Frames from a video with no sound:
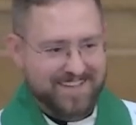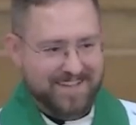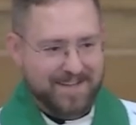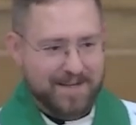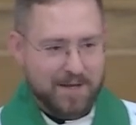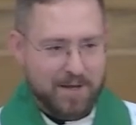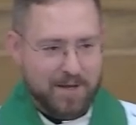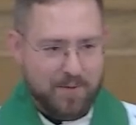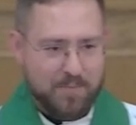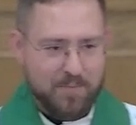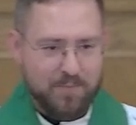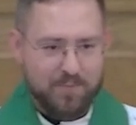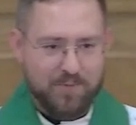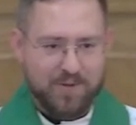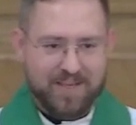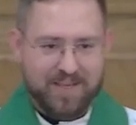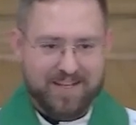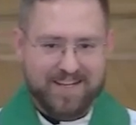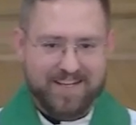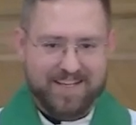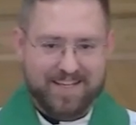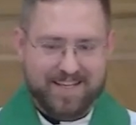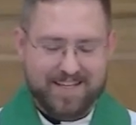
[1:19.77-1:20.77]
Um,
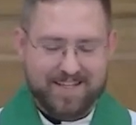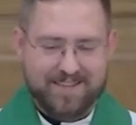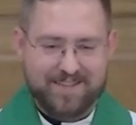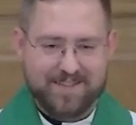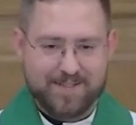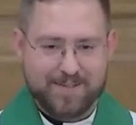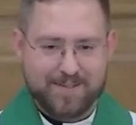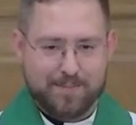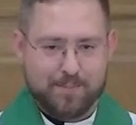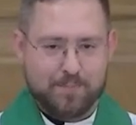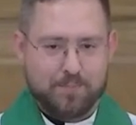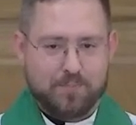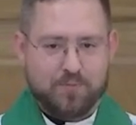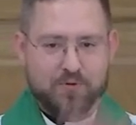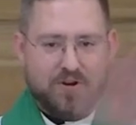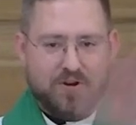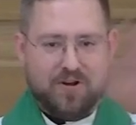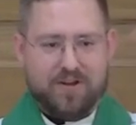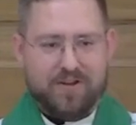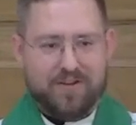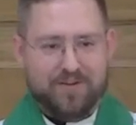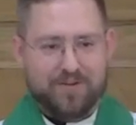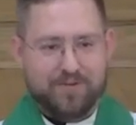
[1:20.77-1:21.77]
and I had this
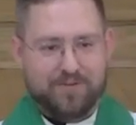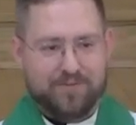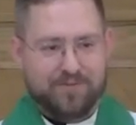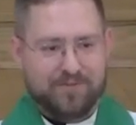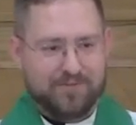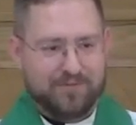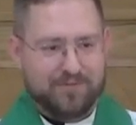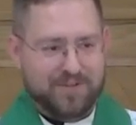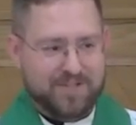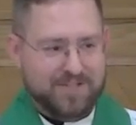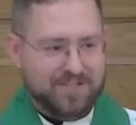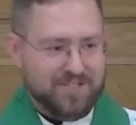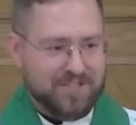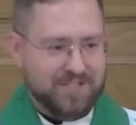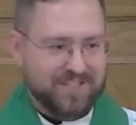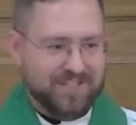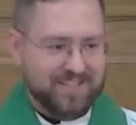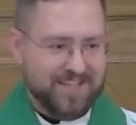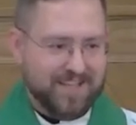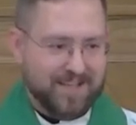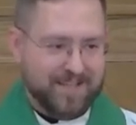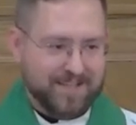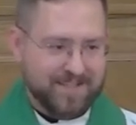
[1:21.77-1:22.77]
broad, overreaching
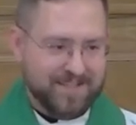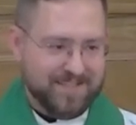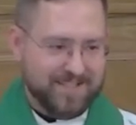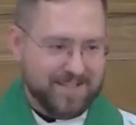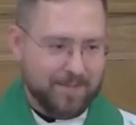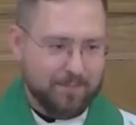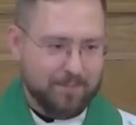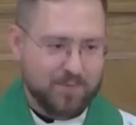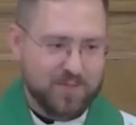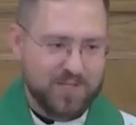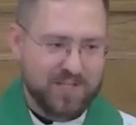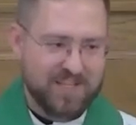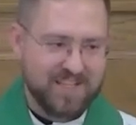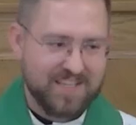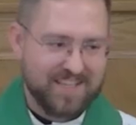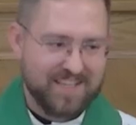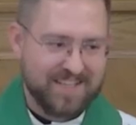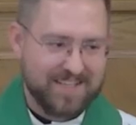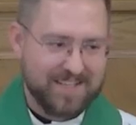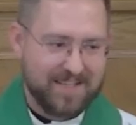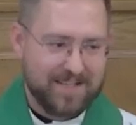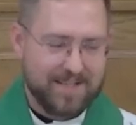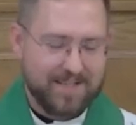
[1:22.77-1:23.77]
concept.
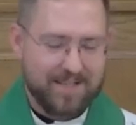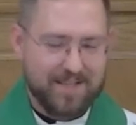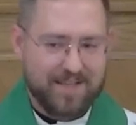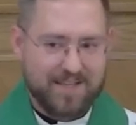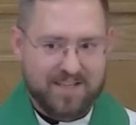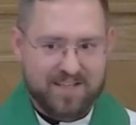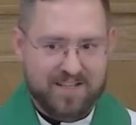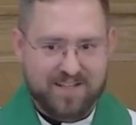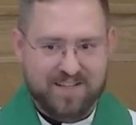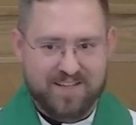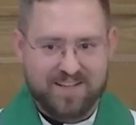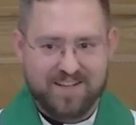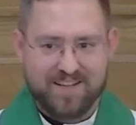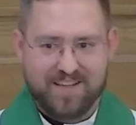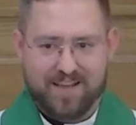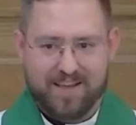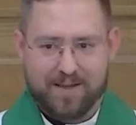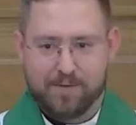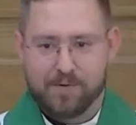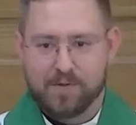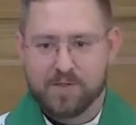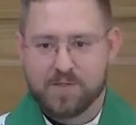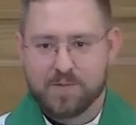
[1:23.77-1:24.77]
And
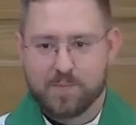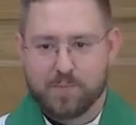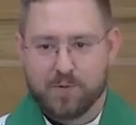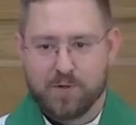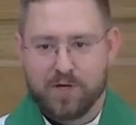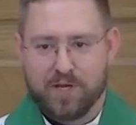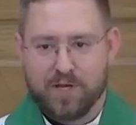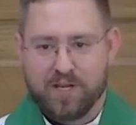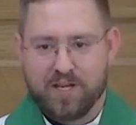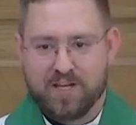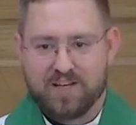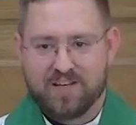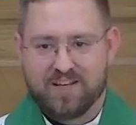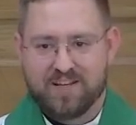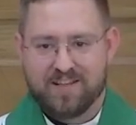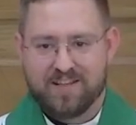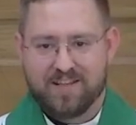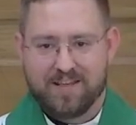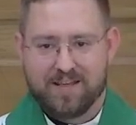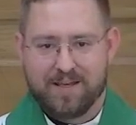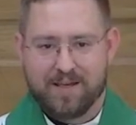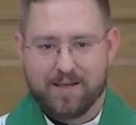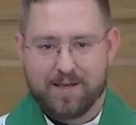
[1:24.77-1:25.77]
I was praying,
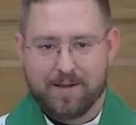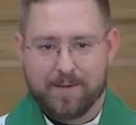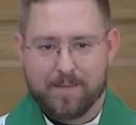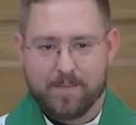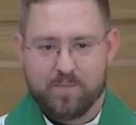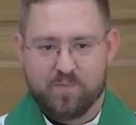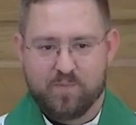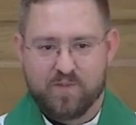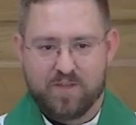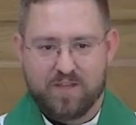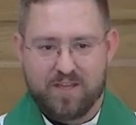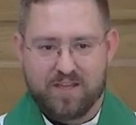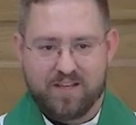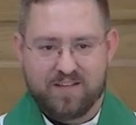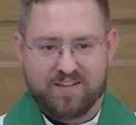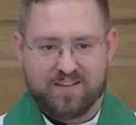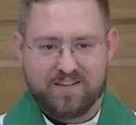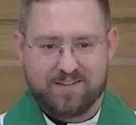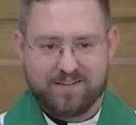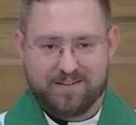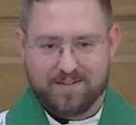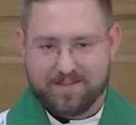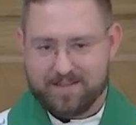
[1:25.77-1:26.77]
um, and
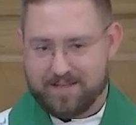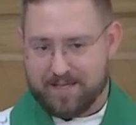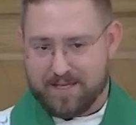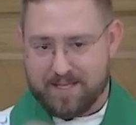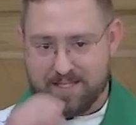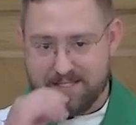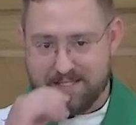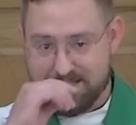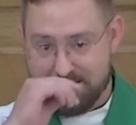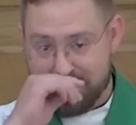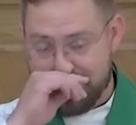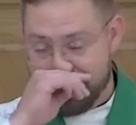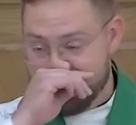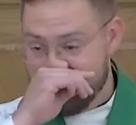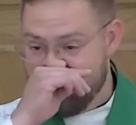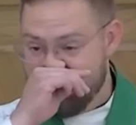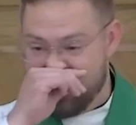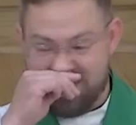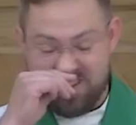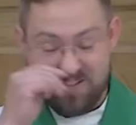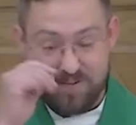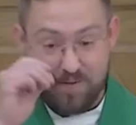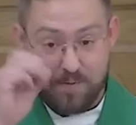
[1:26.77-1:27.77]
God seemed
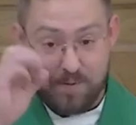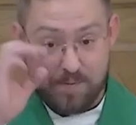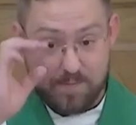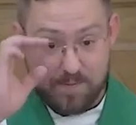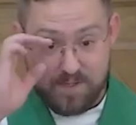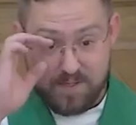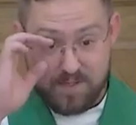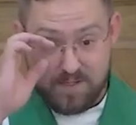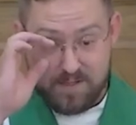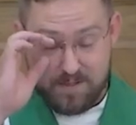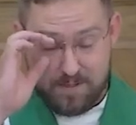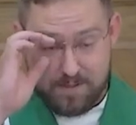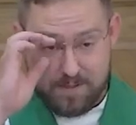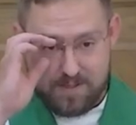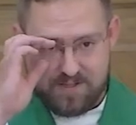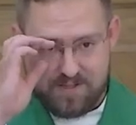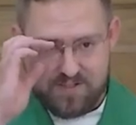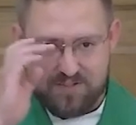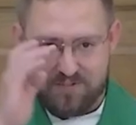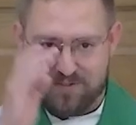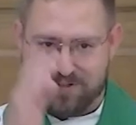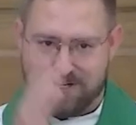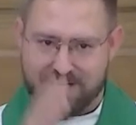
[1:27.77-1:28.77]
to
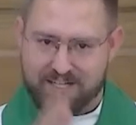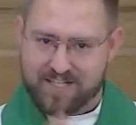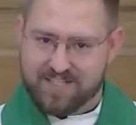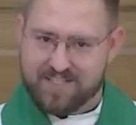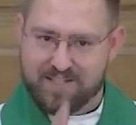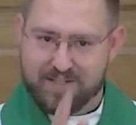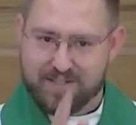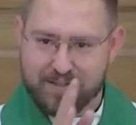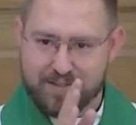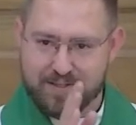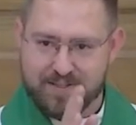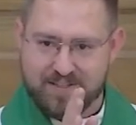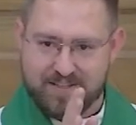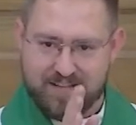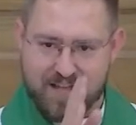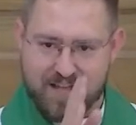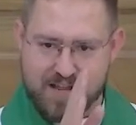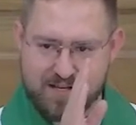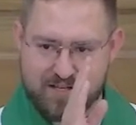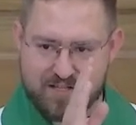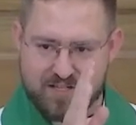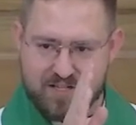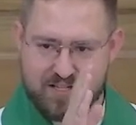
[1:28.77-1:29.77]
direct
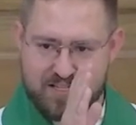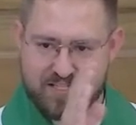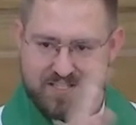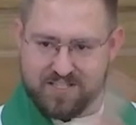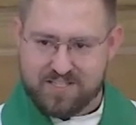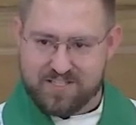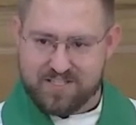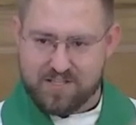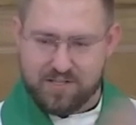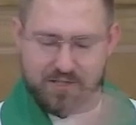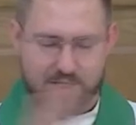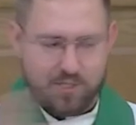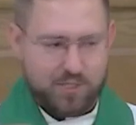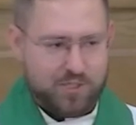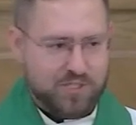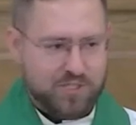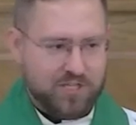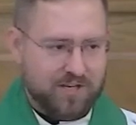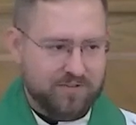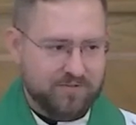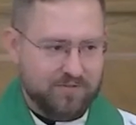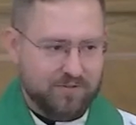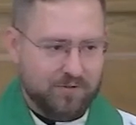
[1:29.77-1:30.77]
not just sin in
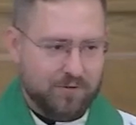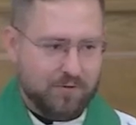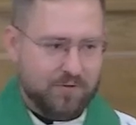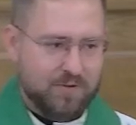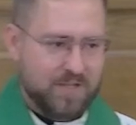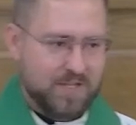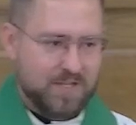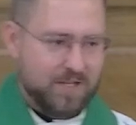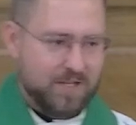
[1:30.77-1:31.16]
general,